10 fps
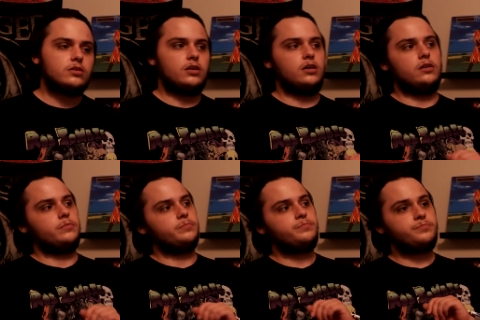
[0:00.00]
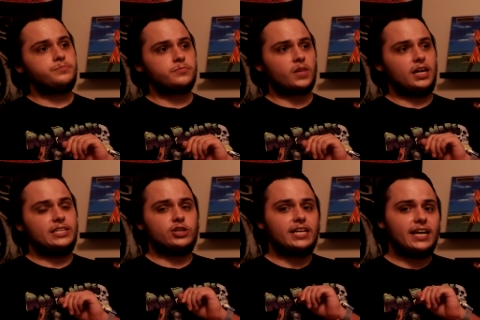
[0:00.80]
I
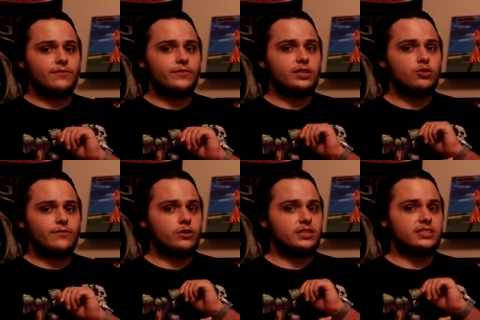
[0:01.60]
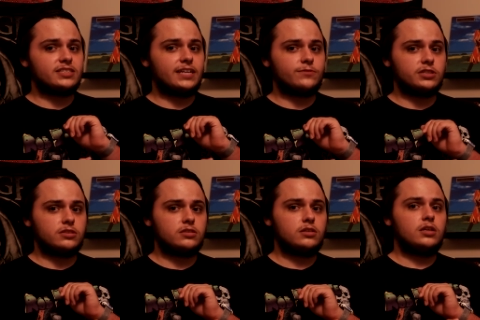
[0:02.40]
try to have a video out at least
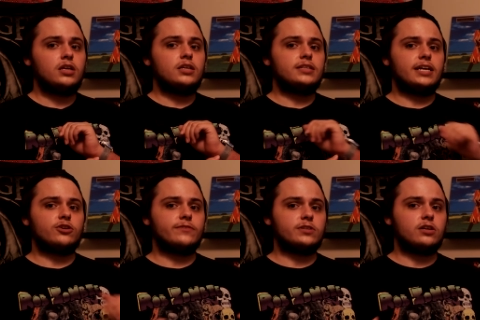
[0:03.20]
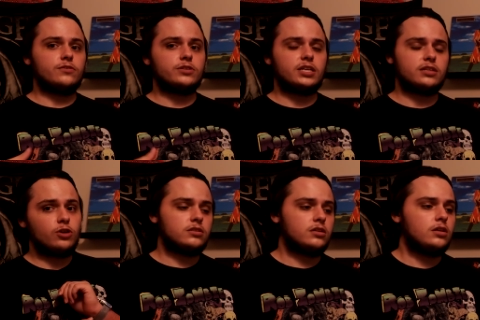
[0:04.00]
every day or every other day.
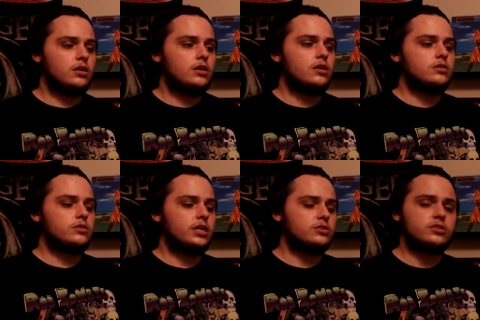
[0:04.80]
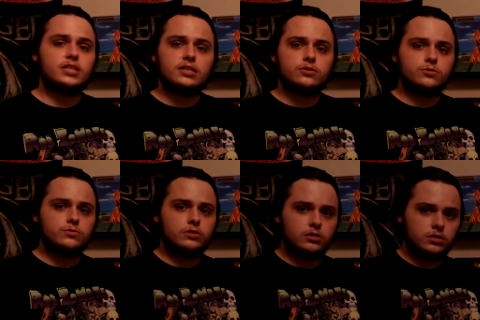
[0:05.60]
So yeah, just stay tuned.